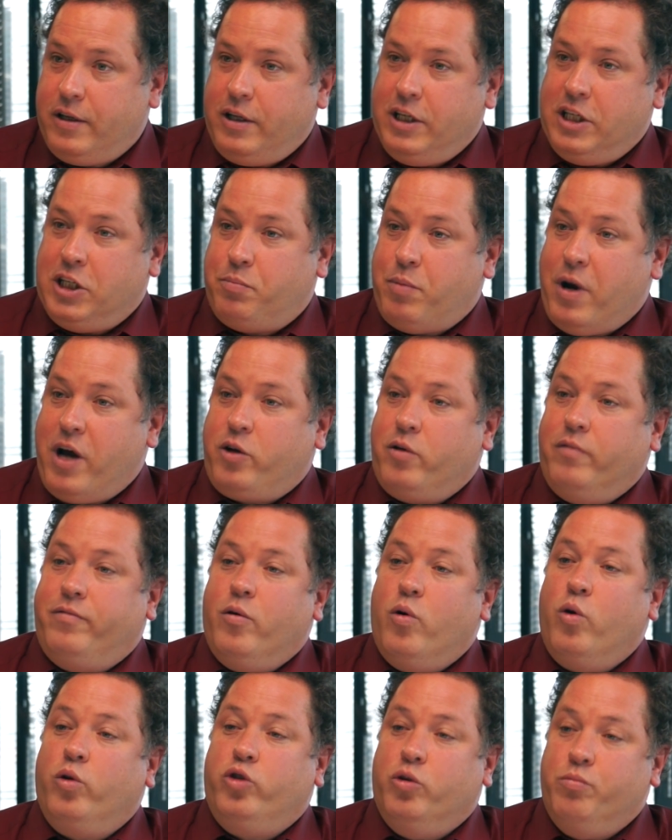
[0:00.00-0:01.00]
in spite of
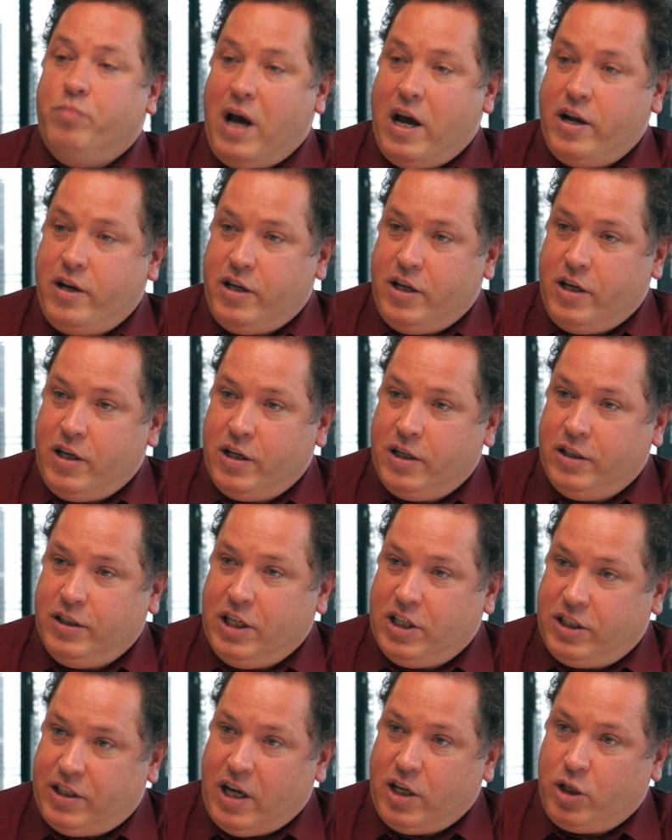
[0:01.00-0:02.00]
all the money
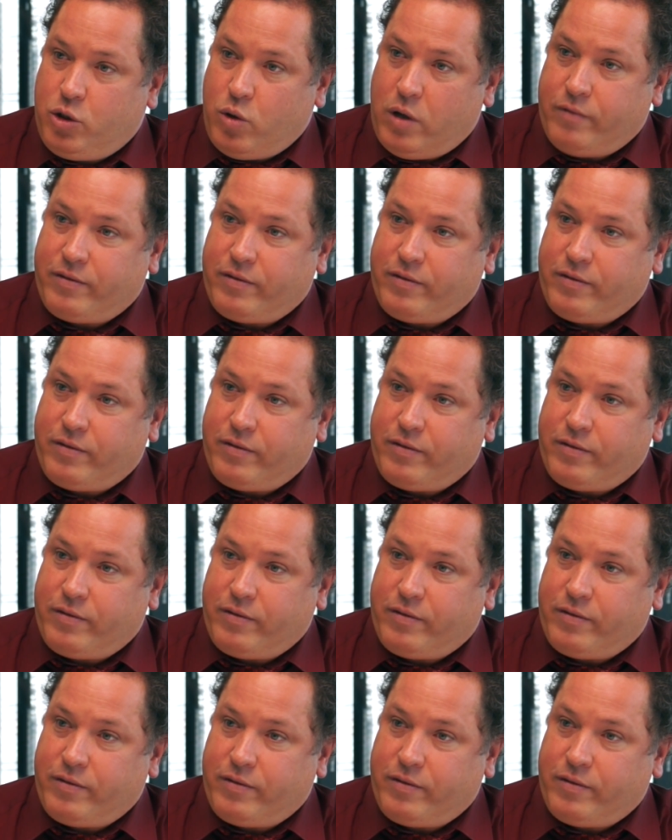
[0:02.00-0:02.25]
they sent to